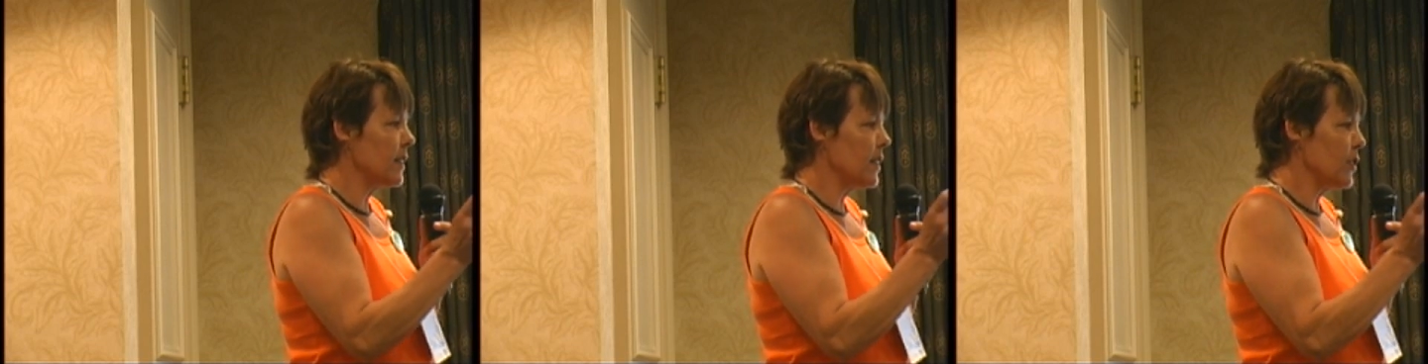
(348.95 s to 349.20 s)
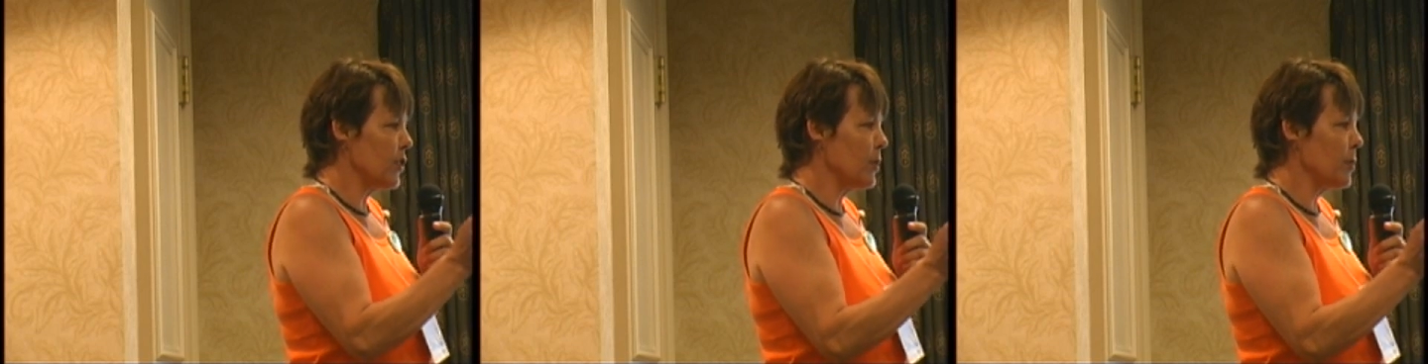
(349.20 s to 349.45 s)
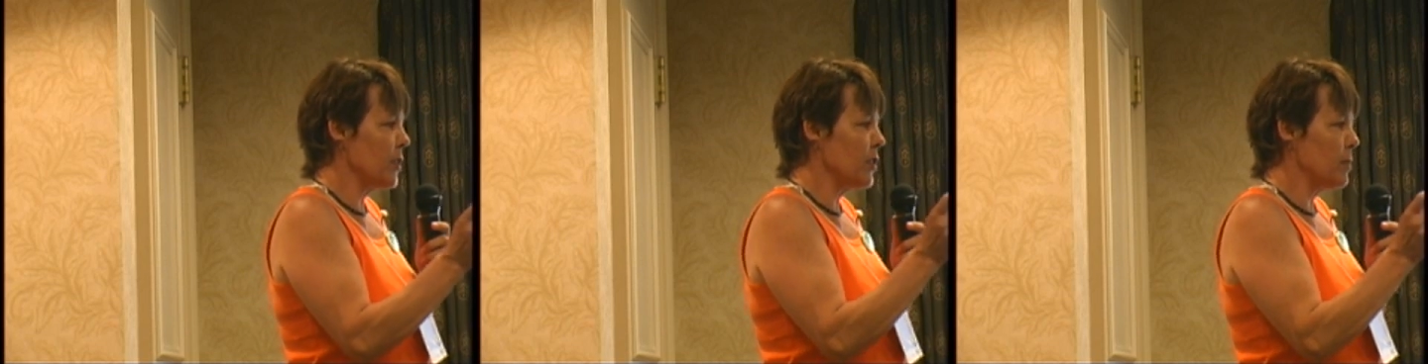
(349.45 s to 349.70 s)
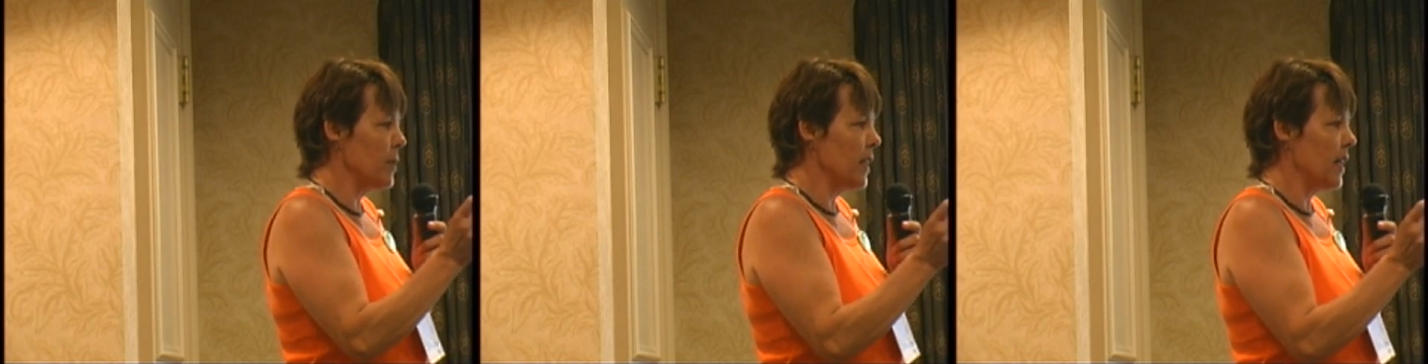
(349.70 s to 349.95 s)
determined
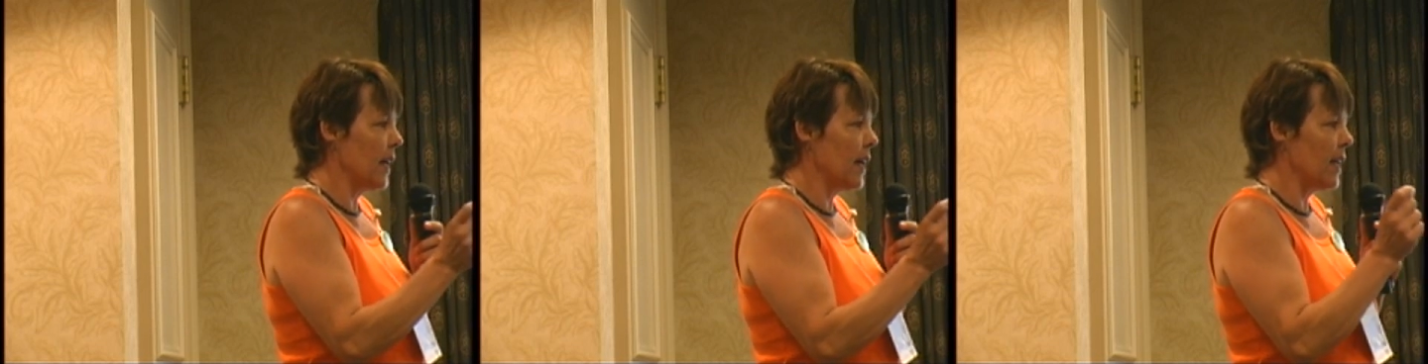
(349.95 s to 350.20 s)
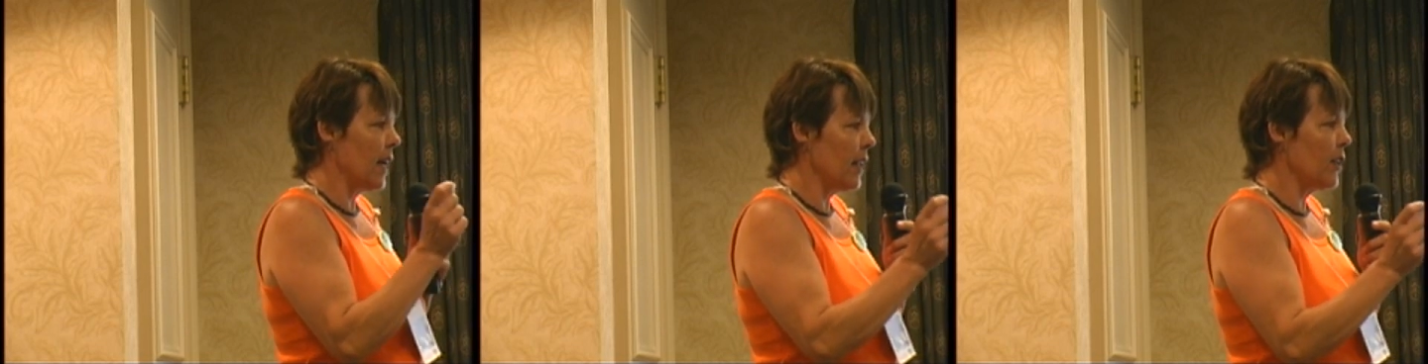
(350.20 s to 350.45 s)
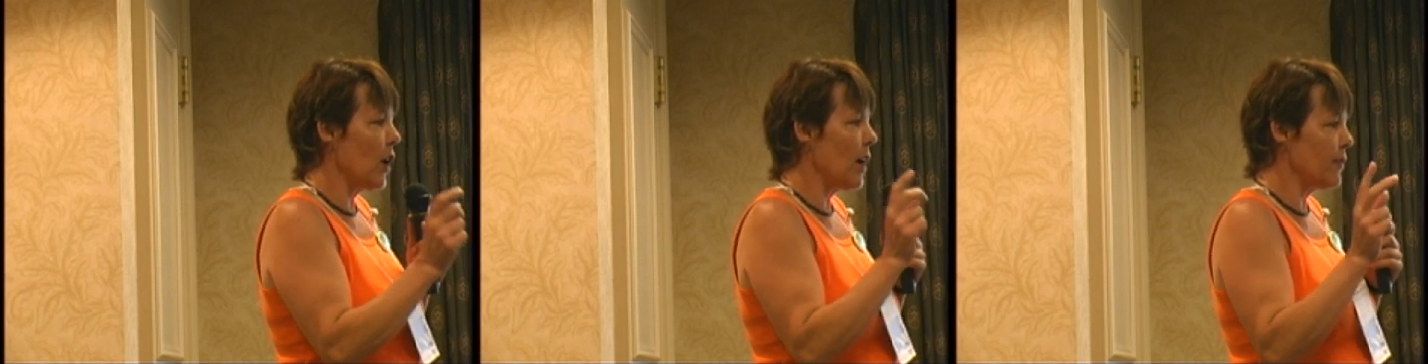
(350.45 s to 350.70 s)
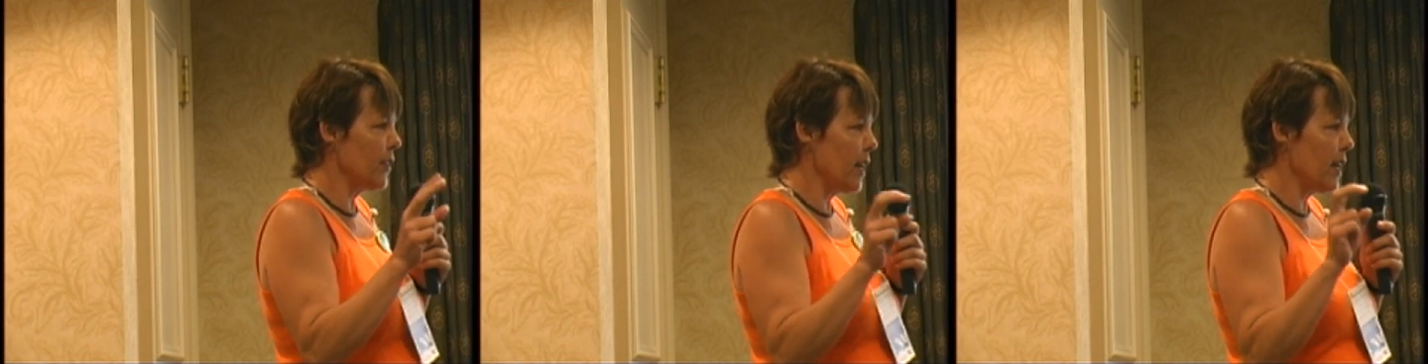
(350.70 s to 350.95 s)
to be an
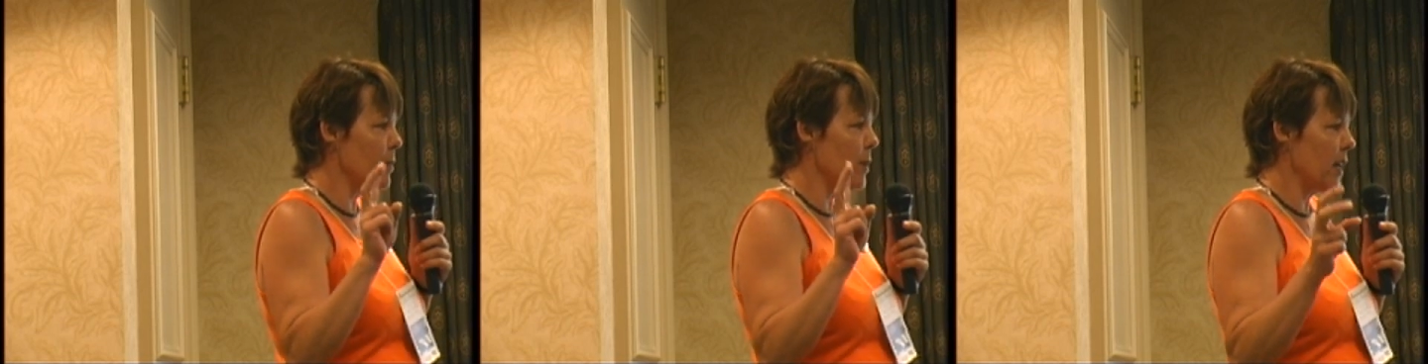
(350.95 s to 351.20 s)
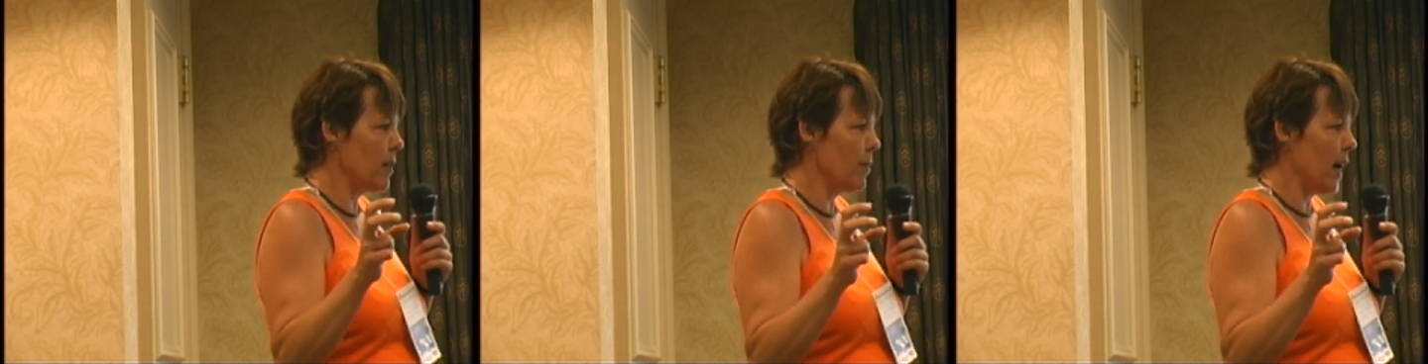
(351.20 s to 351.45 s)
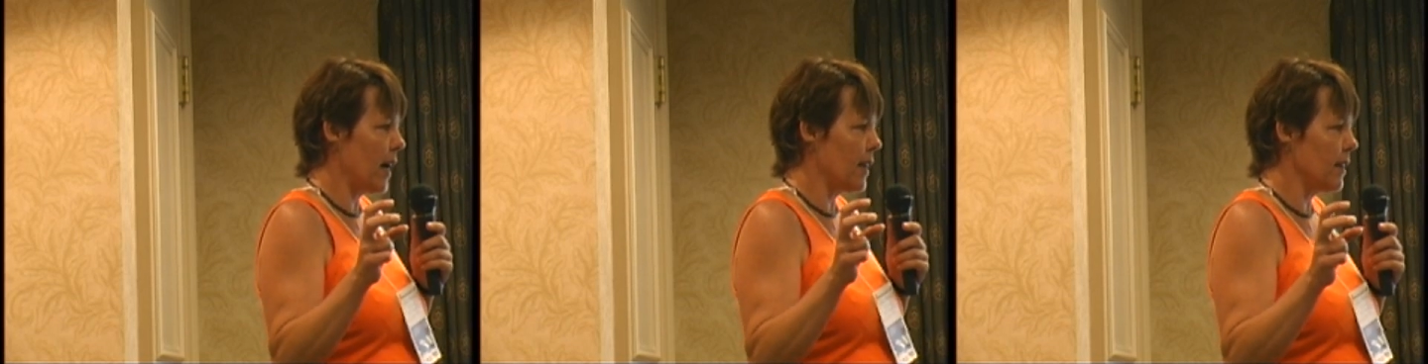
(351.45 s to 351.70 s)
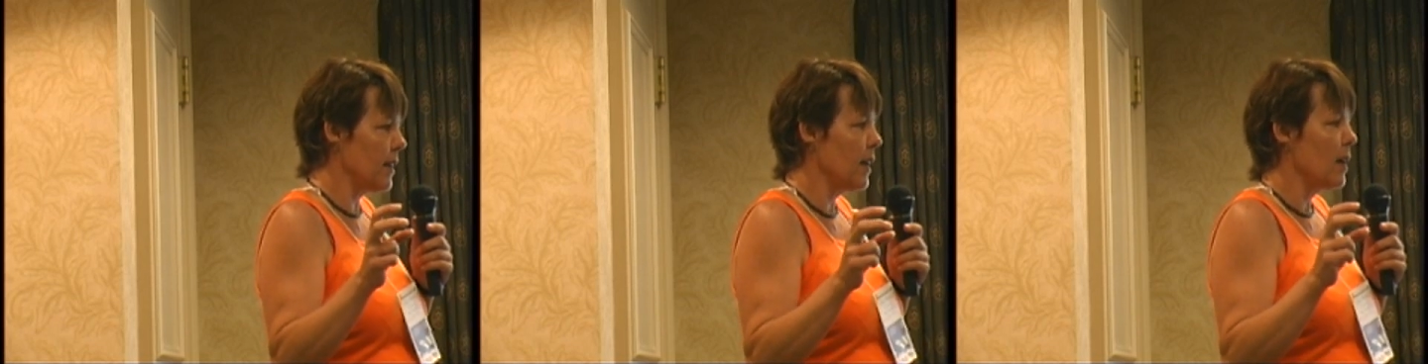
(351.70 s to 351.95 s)
unlawful enemy
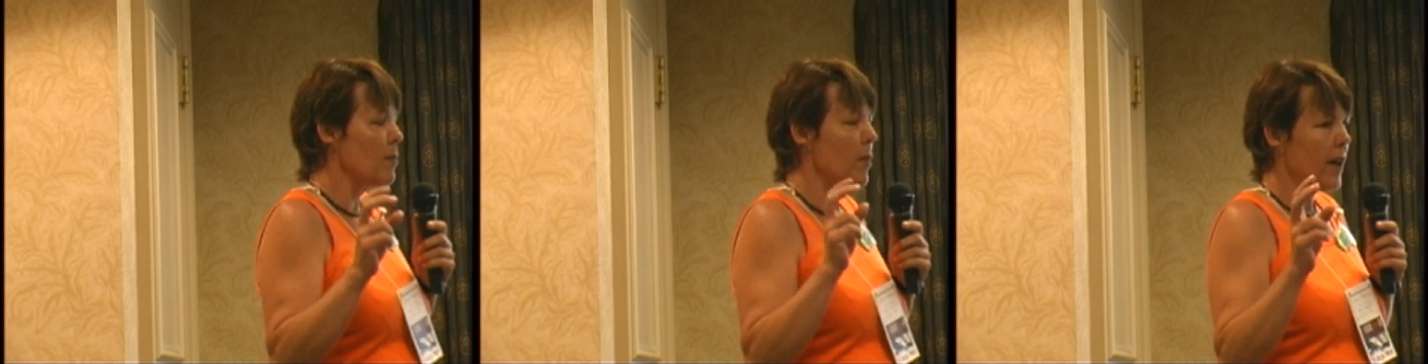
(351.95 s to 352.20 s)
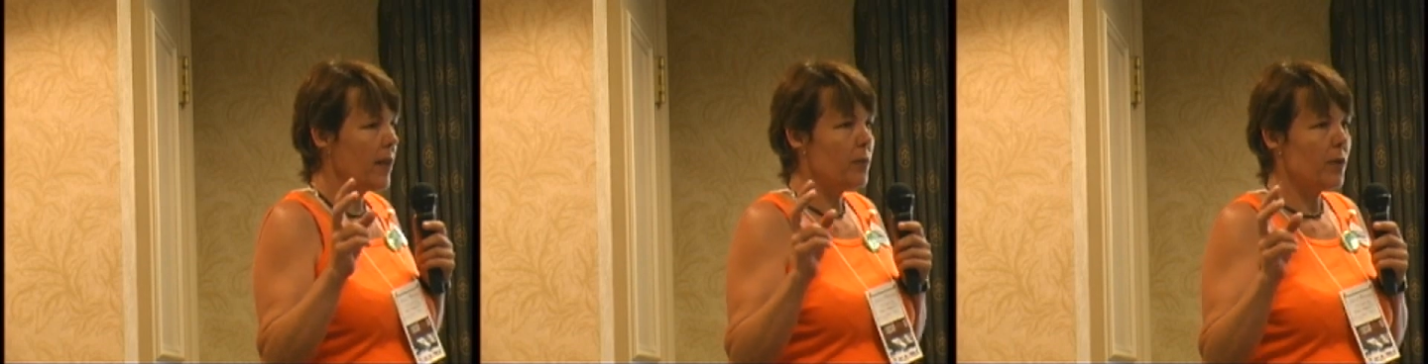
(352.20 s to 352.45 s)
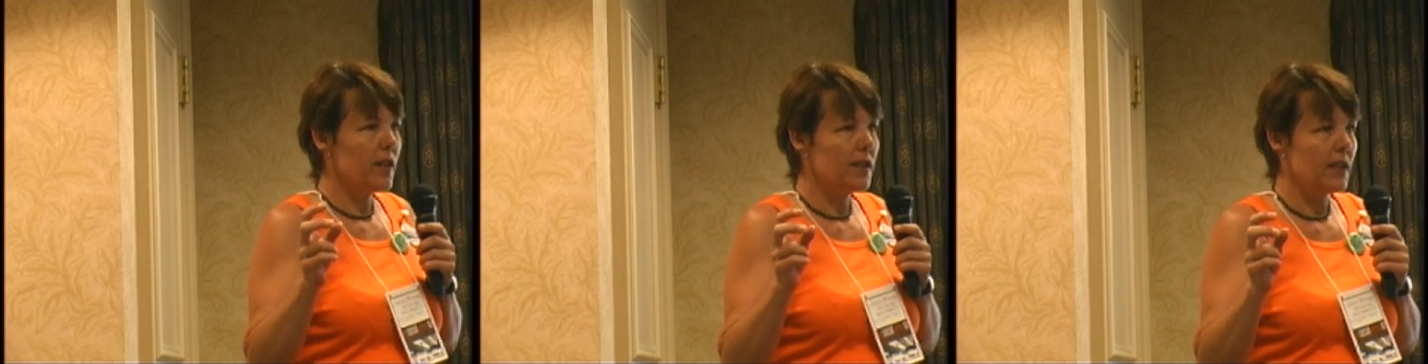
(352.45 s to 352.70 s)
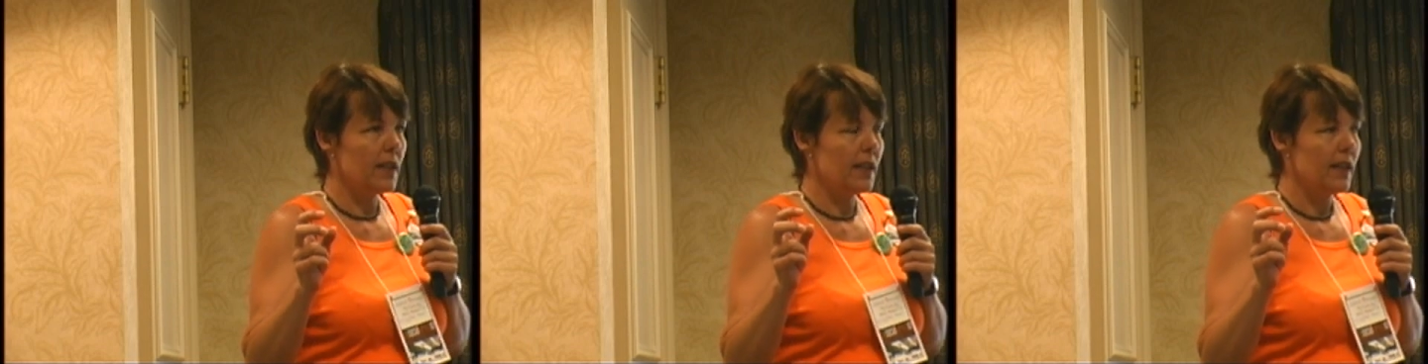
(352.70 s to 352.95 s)
combatant by the
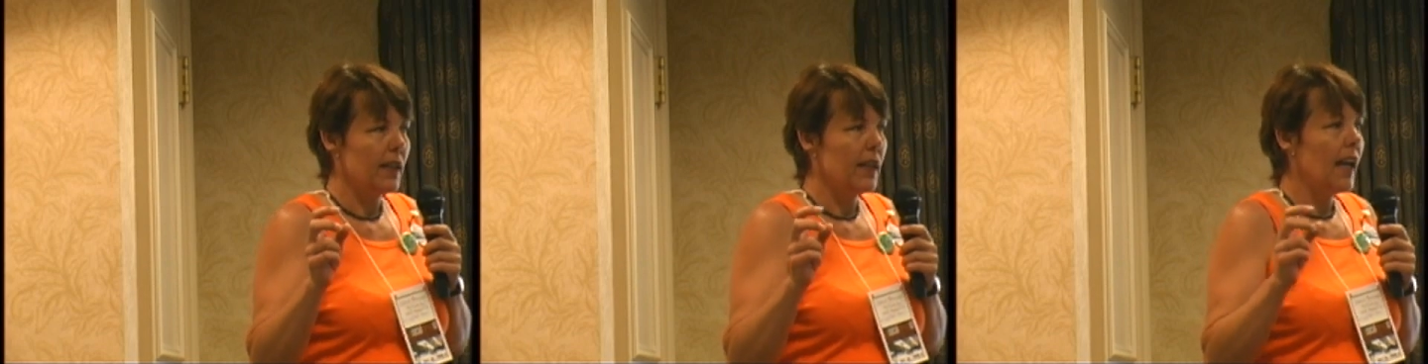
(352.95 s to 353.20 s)
president.